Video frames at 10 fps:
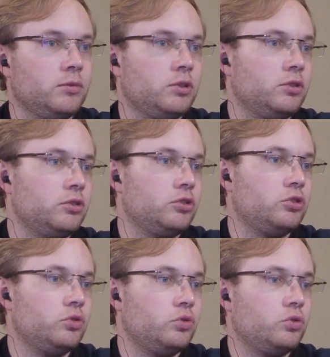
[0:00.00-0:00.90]
So
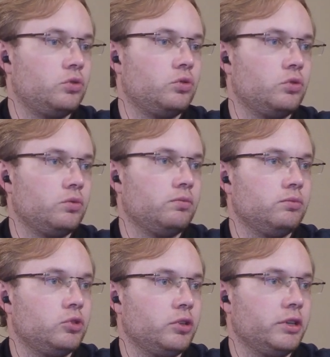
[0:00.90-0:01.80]

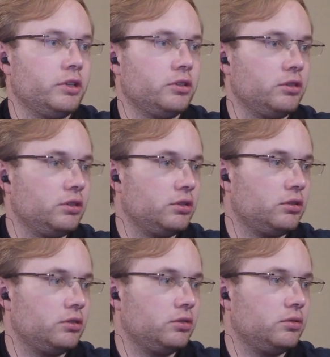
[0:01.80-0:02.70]
trying to get
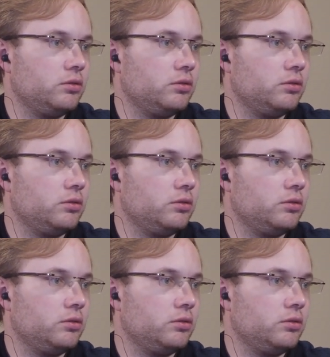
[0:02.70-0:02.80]
to